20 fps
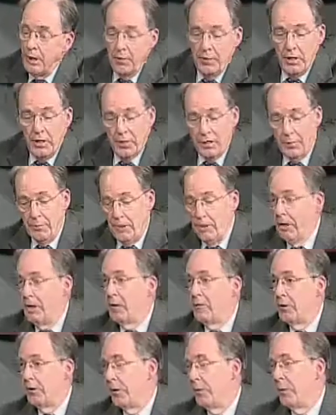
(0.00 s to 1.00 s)
Now, there's something I
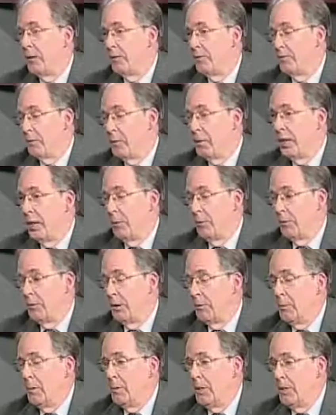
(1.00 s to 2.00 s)
never thought of. For example,
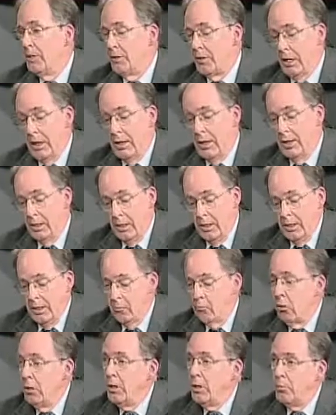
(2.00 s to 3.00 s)
somebody might say,
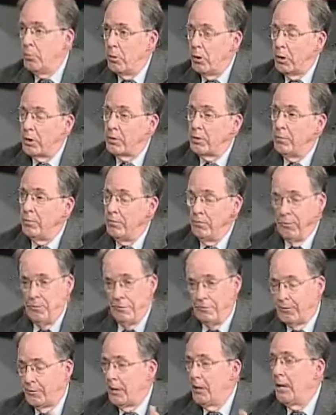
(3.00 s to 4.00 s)
read the book,
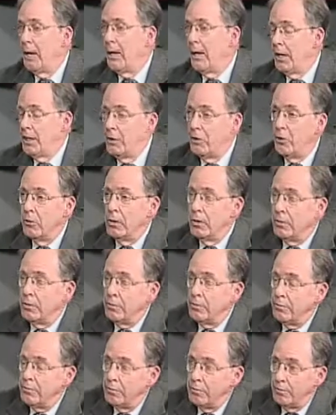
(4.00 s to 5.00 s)
figure out how to do it,
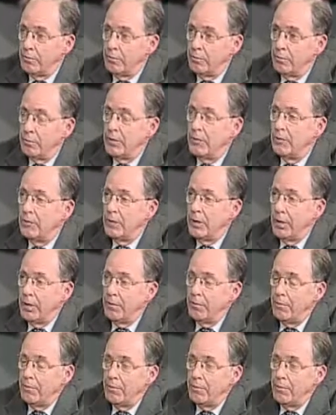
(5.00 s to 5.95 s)
and